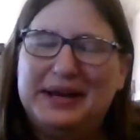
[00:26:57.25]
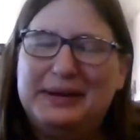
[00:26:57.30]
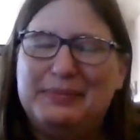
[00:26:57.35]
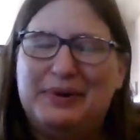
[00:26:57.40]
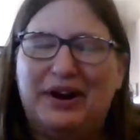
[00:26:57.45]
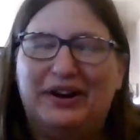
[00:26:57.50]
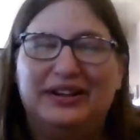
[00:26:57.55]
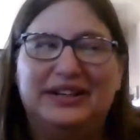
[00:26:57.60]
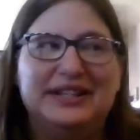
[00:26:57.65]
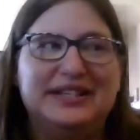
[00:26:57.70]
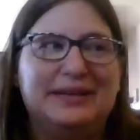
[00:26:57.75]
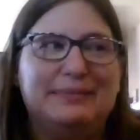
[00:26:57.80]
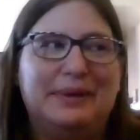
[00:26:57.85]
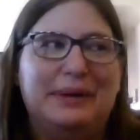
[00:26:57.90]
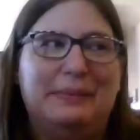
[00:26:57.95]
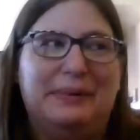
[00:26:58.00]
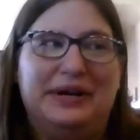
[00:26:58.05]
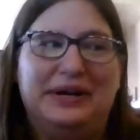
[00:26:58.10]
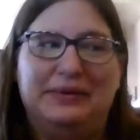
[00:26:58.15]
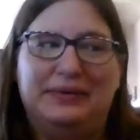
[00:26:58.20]
progress on my
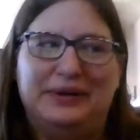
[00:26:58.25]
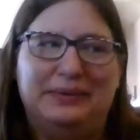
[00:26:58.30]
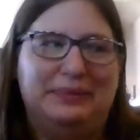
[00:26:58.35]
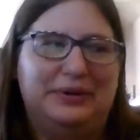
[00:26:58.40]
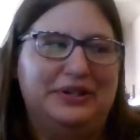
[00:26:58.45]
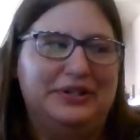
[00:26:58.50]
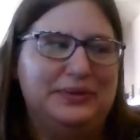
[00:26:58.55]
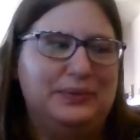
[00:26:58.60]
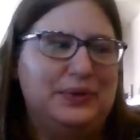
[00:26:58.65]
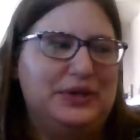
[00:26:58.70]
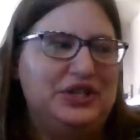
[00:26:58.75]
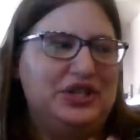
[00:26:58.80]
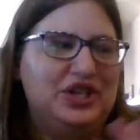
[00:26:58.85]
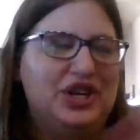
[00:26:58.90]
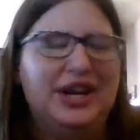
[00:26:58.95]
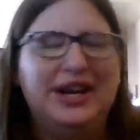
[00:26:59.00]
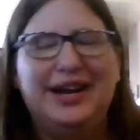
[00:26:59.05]
Buddy Read books, which